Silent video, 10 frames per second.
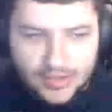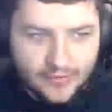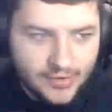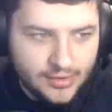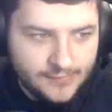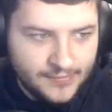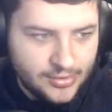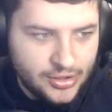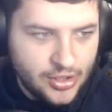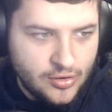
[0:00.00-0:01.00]
server,
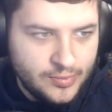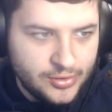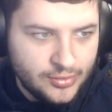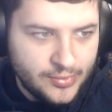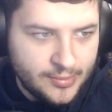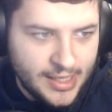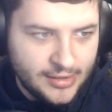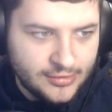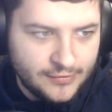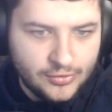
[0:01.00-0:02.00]
I'm going to open up the
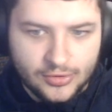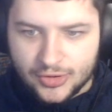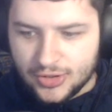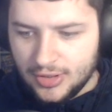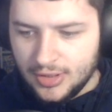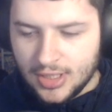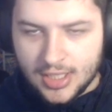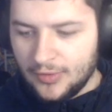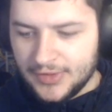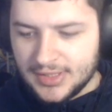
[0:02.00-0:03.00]
Minecraft launcher.
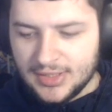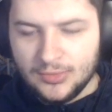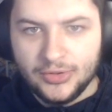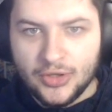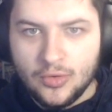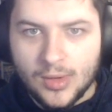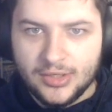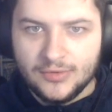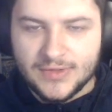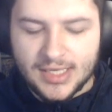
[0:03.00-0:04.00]
You obviously will know where
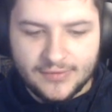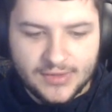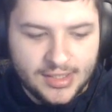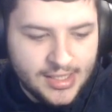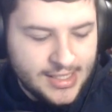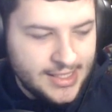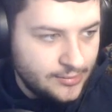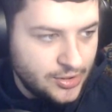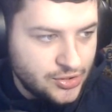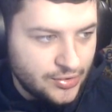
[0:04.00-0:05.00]
you've saved it and
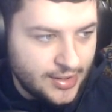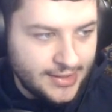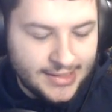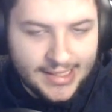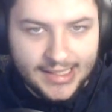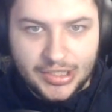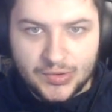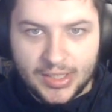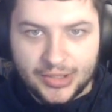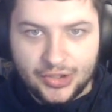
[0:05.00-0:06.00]
I'm going to try and connect
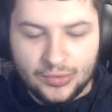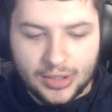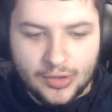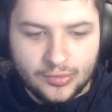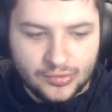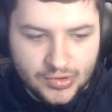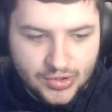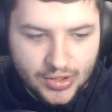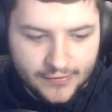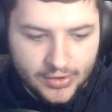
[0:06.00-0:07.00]
to our new local local
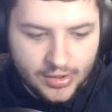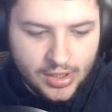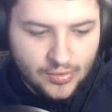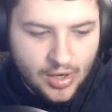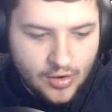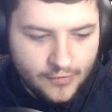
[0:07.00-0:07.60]
server. So